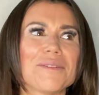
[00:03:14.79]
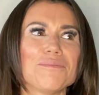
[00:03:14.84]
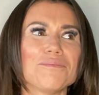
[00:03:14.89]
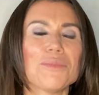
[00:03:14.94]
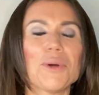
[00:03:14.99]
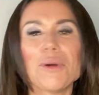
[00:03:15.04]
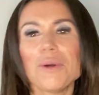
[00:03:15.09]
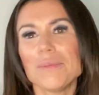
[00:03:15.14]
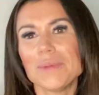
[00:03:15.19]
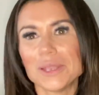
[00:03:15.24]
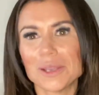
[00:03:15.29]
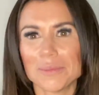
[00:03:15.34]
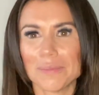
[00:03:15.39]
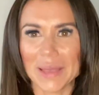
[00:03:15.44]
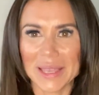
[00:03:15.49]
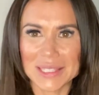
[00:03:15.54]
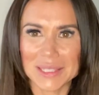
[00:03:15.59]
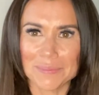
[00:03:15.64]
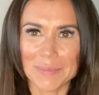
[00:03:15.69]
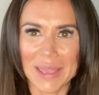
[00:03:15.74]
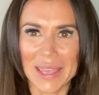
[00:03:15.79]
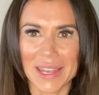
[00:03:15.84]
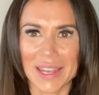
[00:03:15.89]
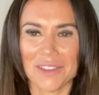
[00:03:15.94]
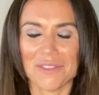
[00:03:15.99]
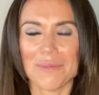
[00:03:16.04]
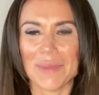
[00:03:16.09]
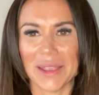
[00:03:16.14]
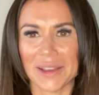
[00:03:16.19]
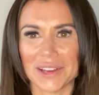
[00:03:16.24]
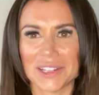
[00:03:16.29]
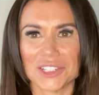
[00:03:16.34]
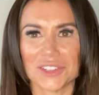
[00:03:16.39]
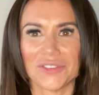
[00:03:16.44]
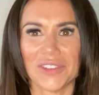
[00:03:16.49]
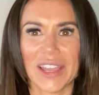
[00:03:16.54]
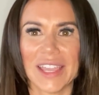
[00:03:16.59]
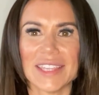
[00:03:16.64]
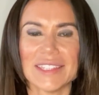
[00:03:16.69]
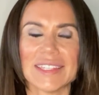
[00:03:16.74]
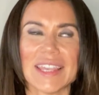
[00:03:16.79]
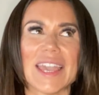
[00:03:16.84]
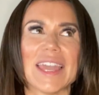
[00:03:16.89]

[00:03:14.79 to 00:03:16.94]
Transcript: what would be your best bit of marriage advice?